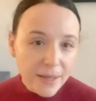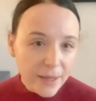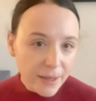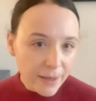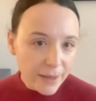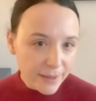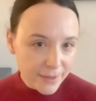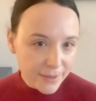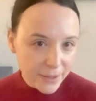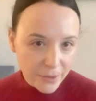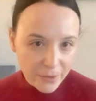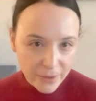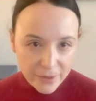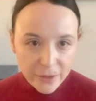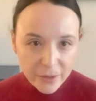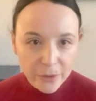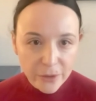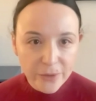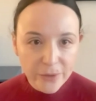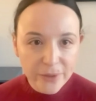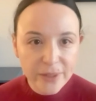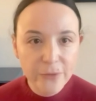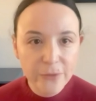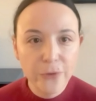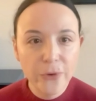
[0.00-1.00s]
Yes, I think
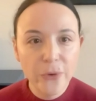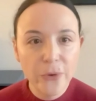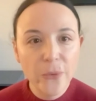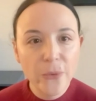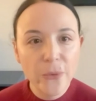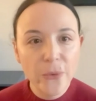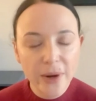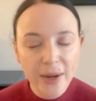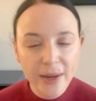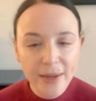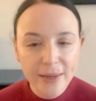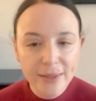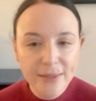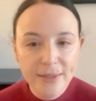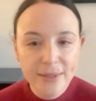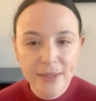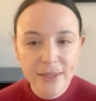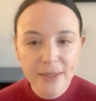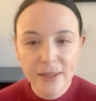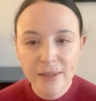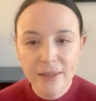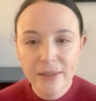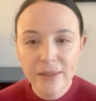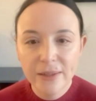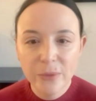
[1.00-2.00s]
there are different ways,
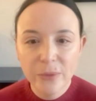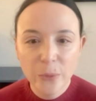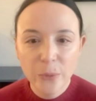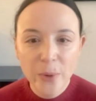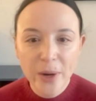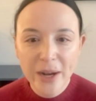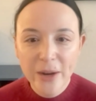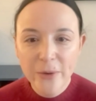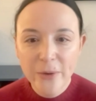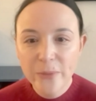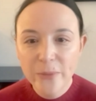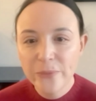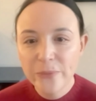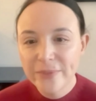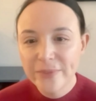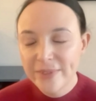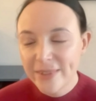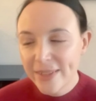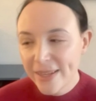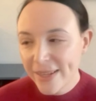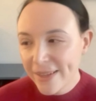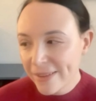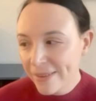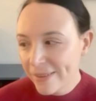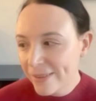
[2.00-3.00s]
and we have
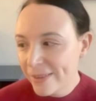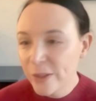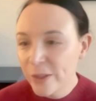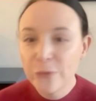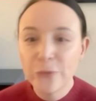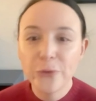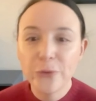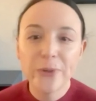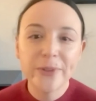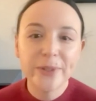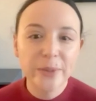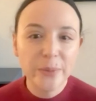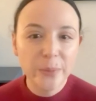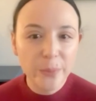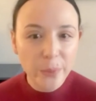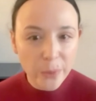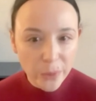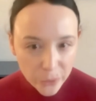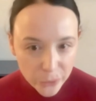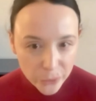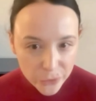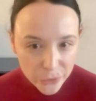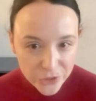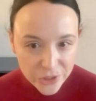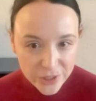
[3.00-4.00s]
taken different
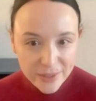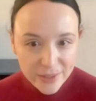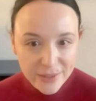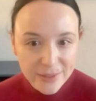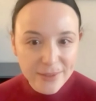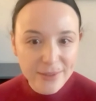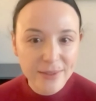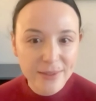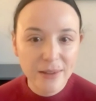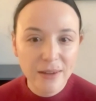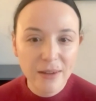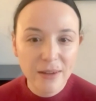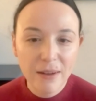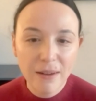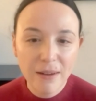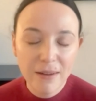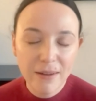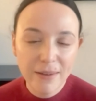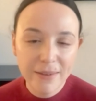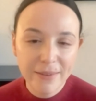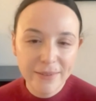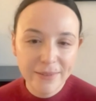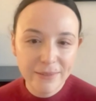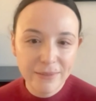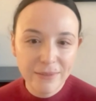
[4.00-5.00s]
approaches
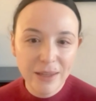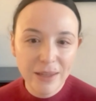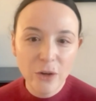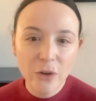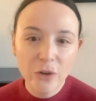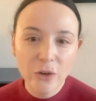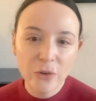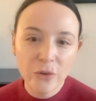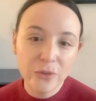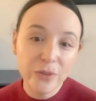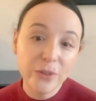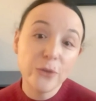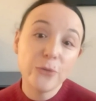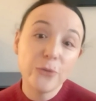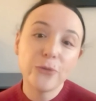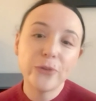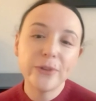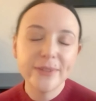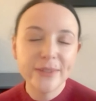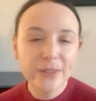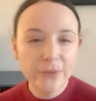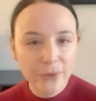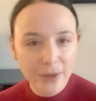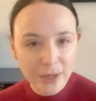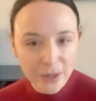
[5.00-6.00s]
on
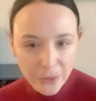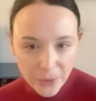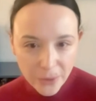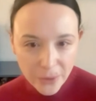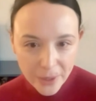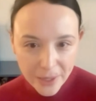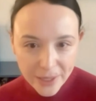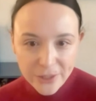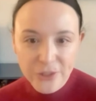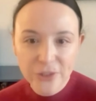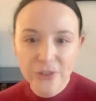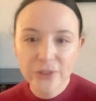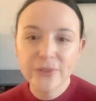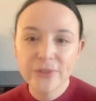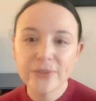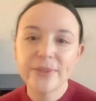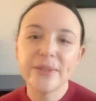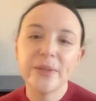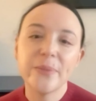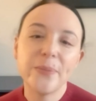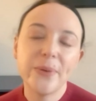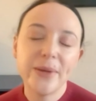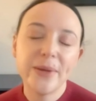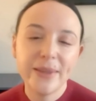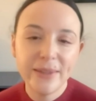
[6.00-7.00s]
different evaluations
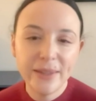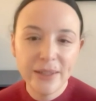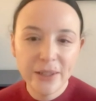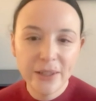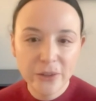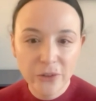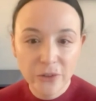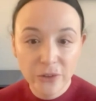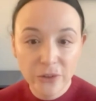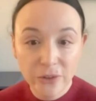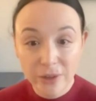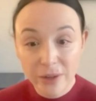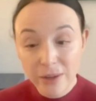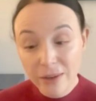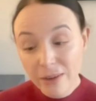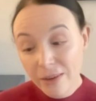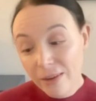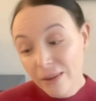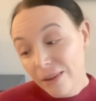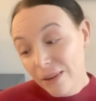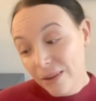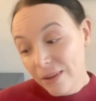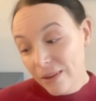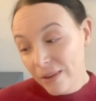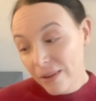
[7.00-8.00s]
depending on
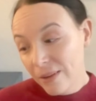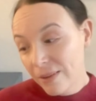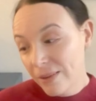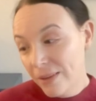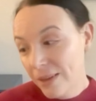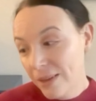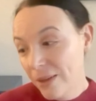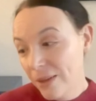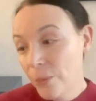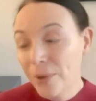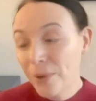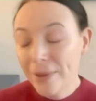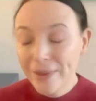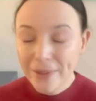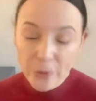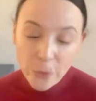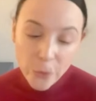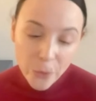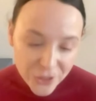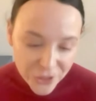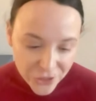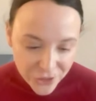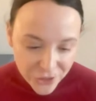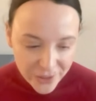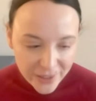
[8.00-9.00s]
the
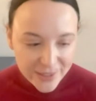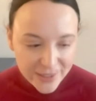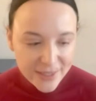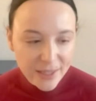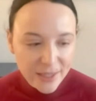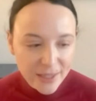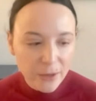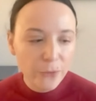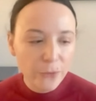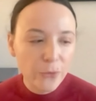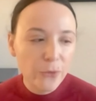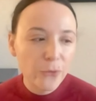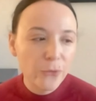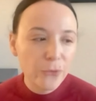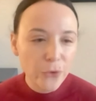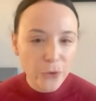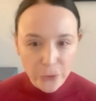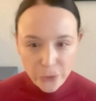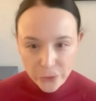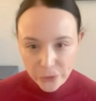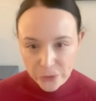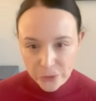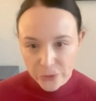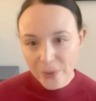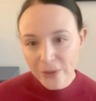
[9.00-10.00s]
question itself, of
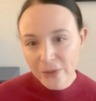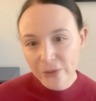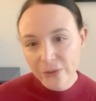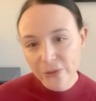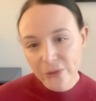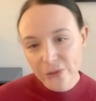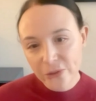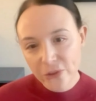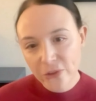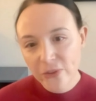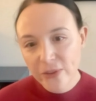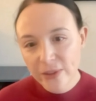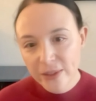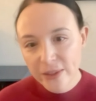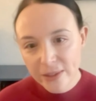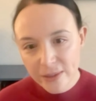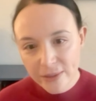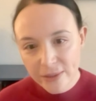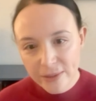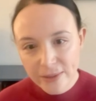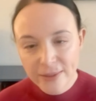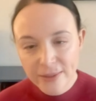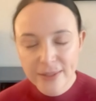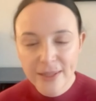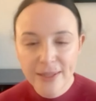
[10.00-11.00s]
course, but also
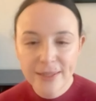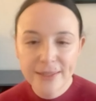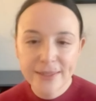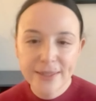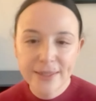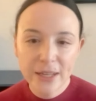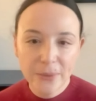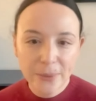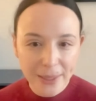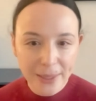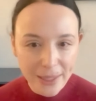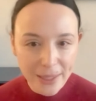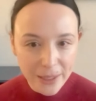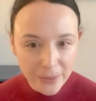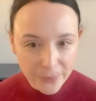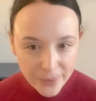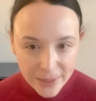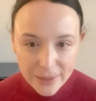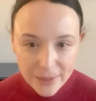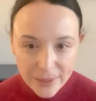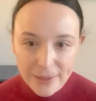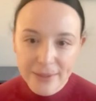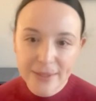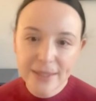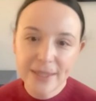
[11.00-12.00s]
the data
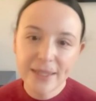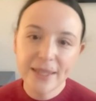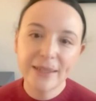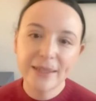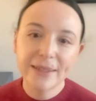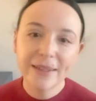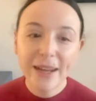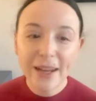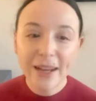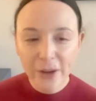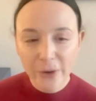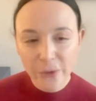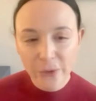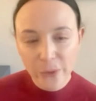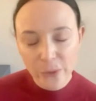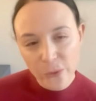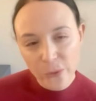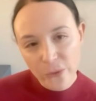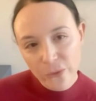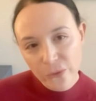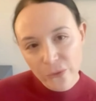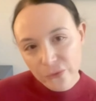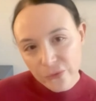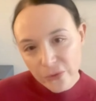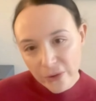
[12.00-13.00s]
availability and how
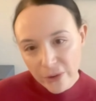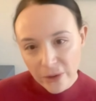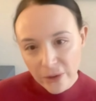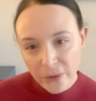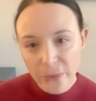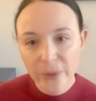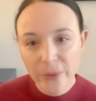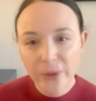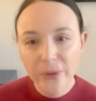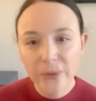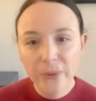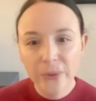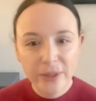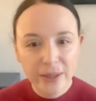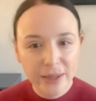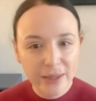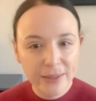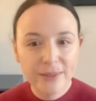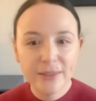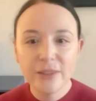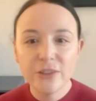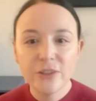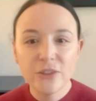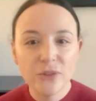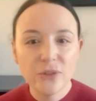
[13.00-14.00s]
far we could
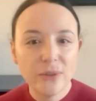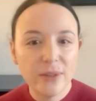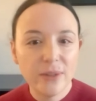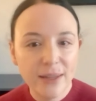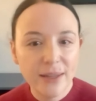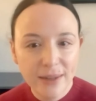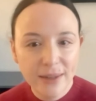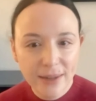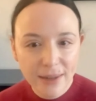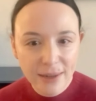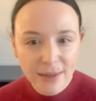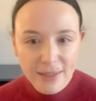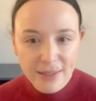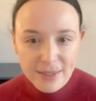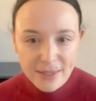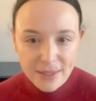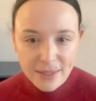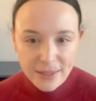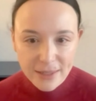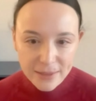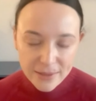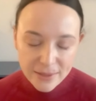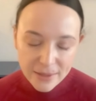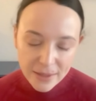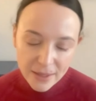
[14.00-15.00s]
get into the
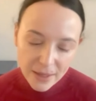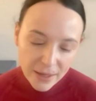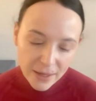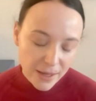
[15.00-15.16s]
analysis.